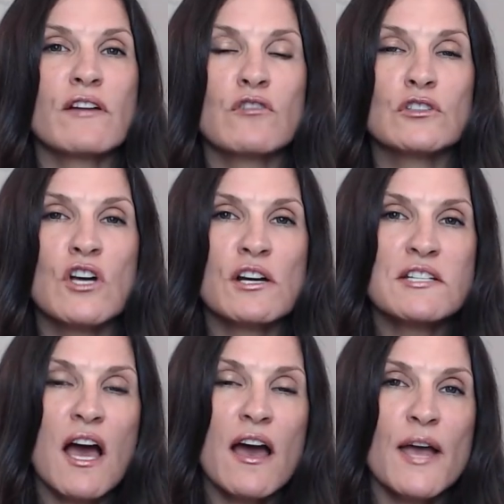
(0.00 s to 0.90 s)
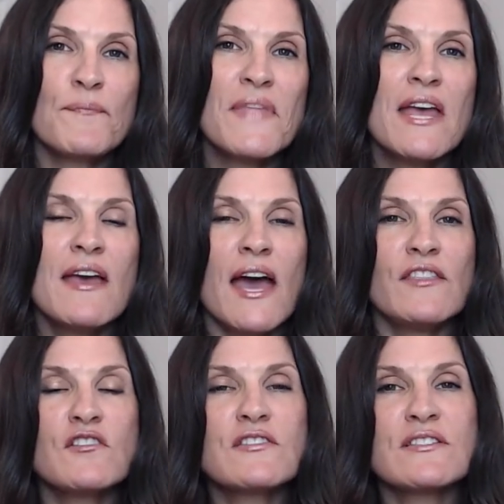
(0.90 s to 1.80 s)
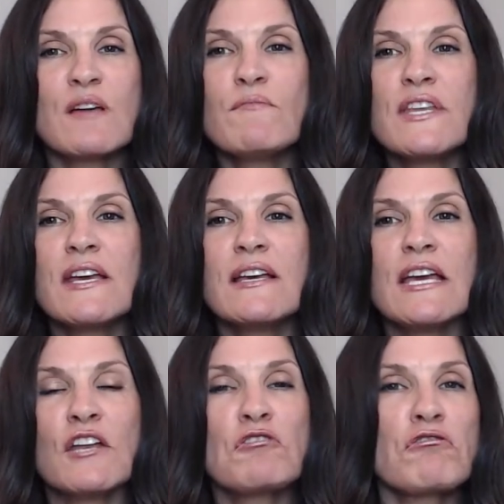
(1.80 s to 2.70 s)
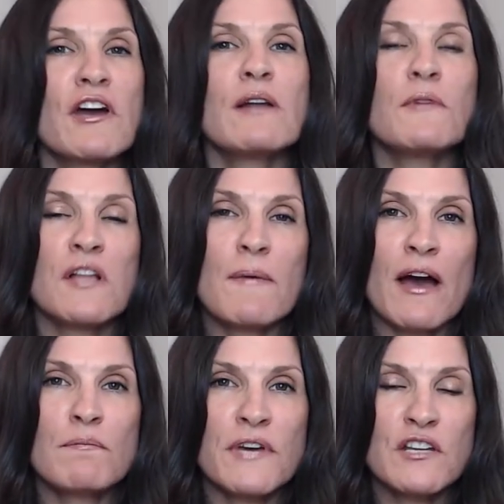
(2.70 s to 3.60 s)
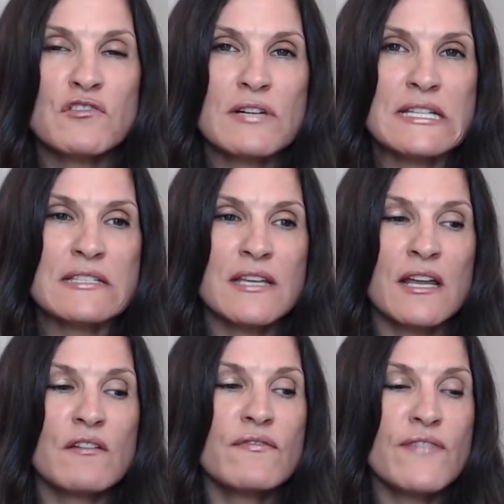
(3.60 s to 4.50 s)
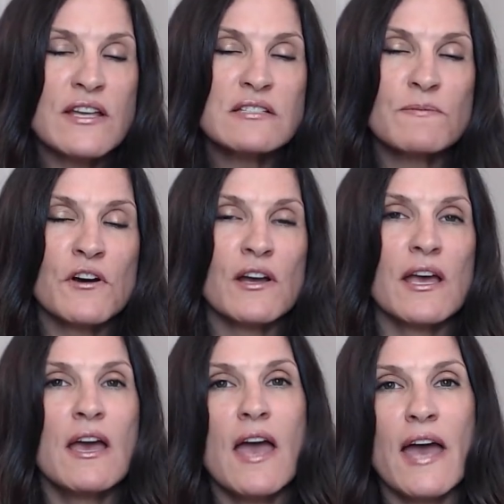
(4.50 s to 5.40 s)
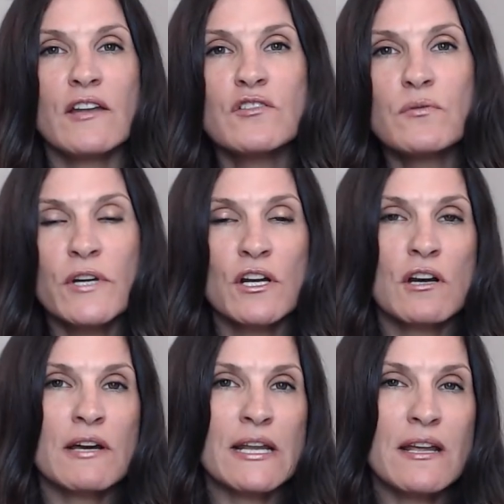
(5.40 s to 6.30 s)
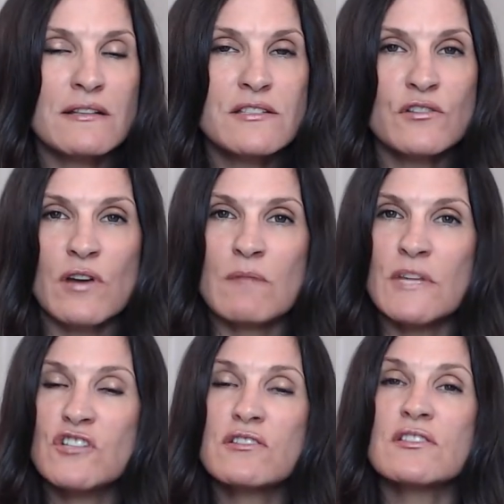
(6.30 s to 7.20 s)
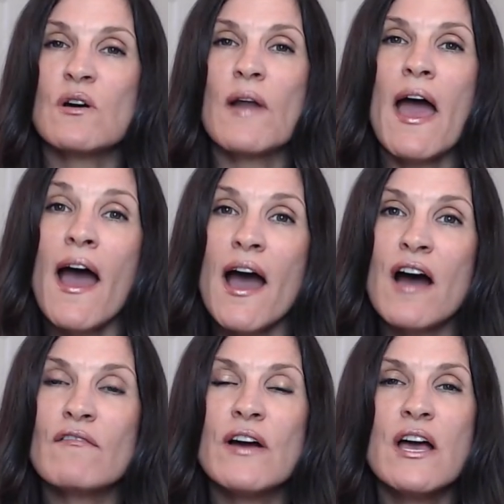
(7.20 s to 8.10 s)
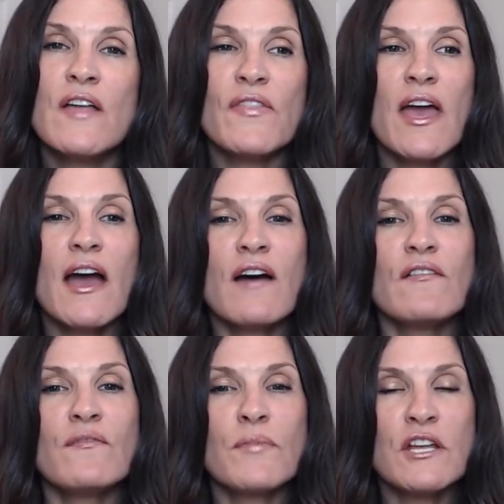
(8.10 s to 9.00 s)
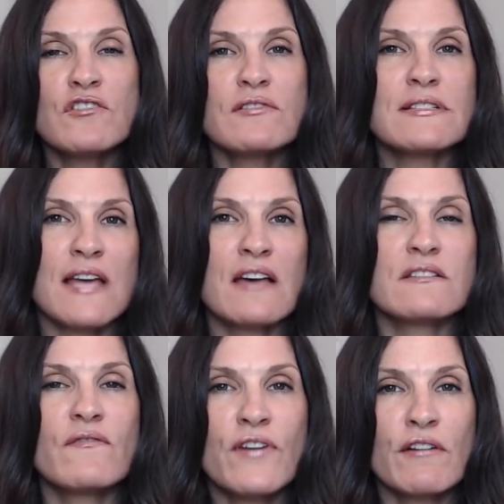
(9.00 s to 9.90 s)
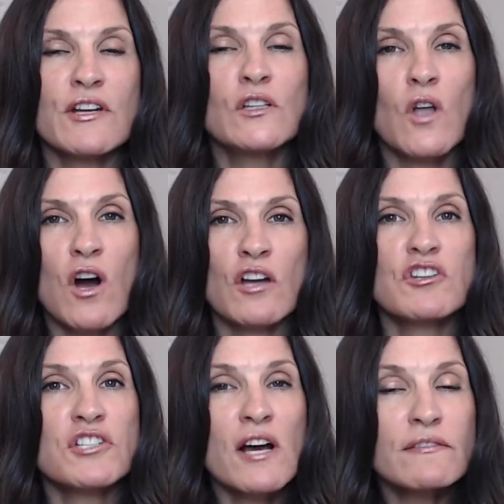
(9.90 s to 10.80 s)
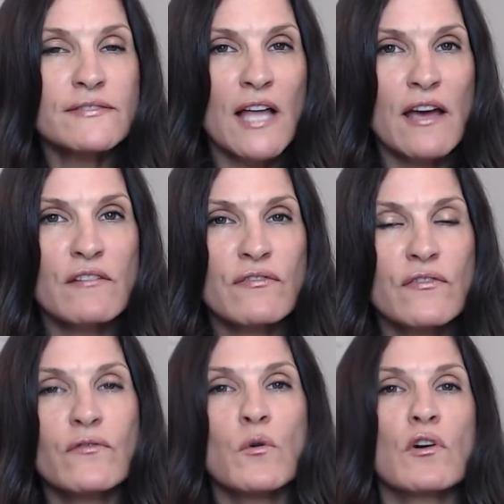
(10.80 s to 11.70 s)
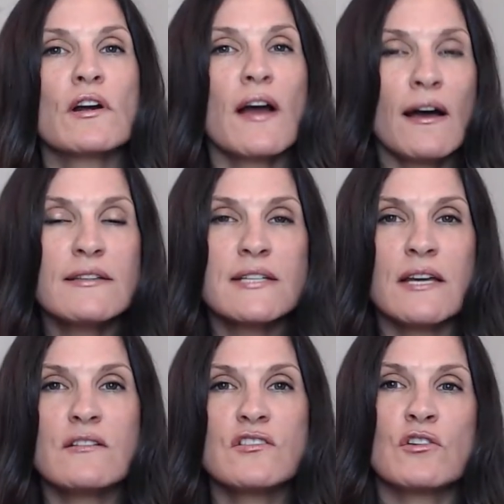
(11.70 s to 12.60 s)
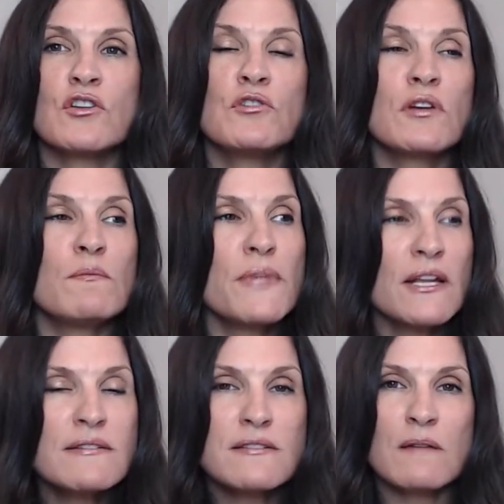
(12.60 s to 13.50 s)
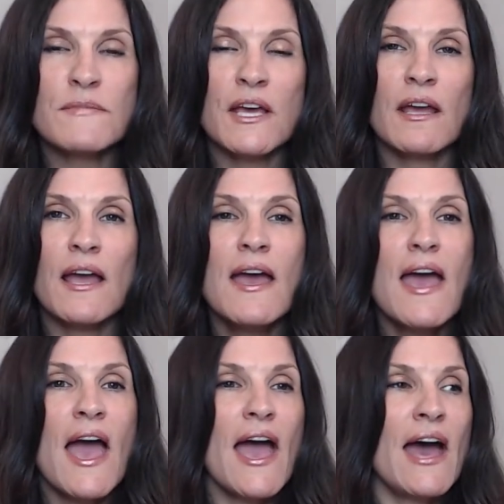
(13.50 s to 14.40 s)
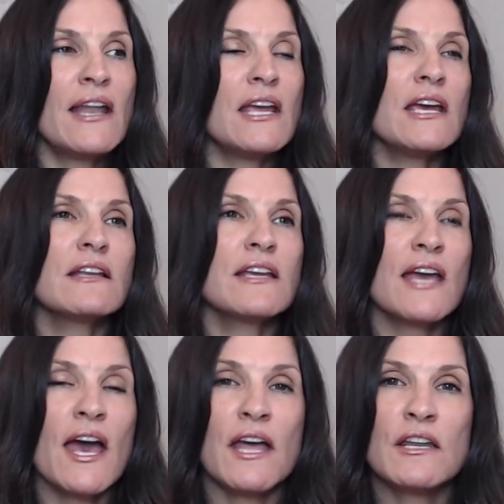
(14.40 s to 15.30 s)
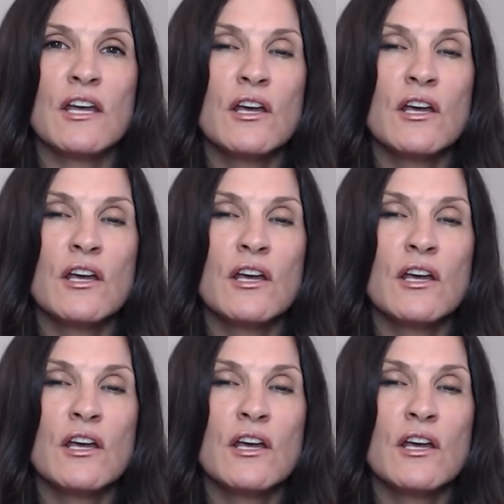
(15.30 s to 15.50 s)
for a long time, and there's something incredible about Pinterest that Facebook and Twitter and Instagram, they just don't have. Pinterest has a very long shelf life for content. So you can pin something and it can